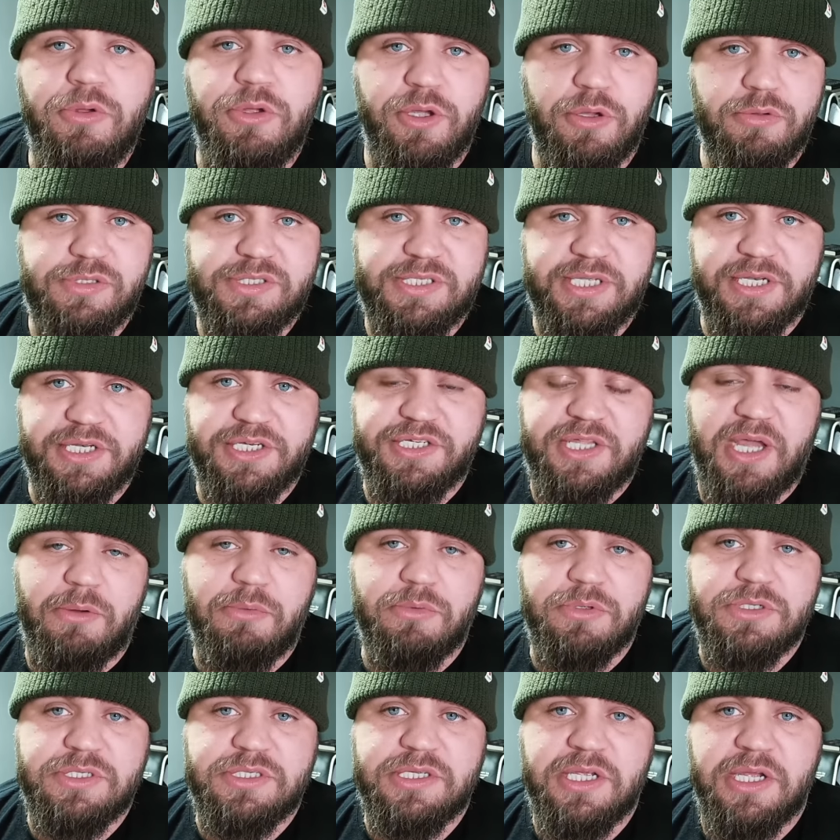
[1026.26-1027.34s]
usage that
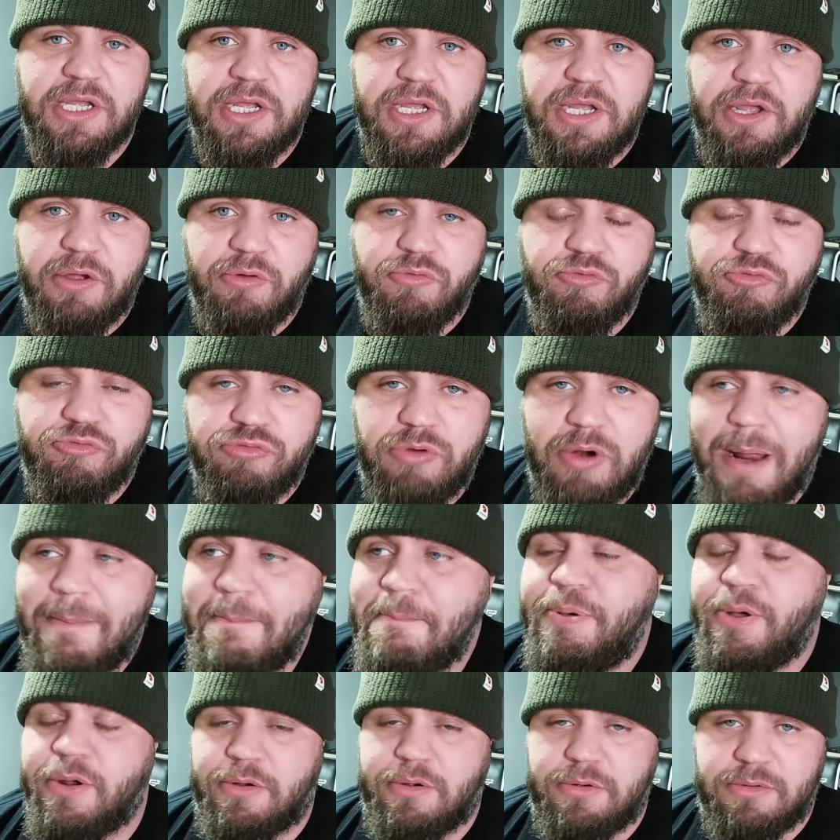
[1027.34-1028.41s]
was
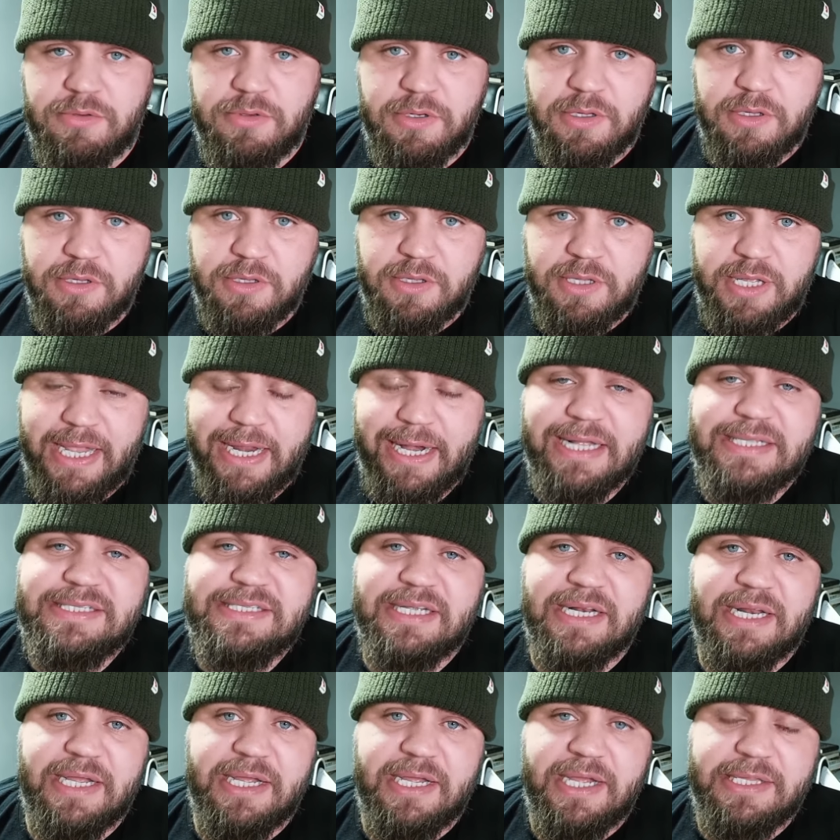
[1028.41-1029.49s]
rampant in
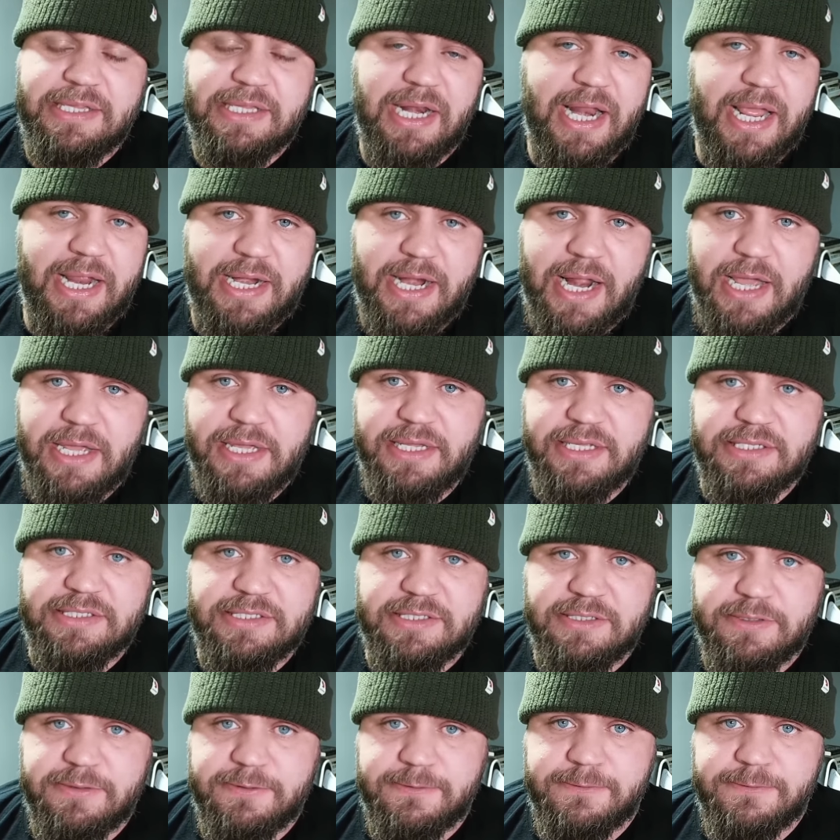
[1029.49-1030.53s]
Italy in the late nineties.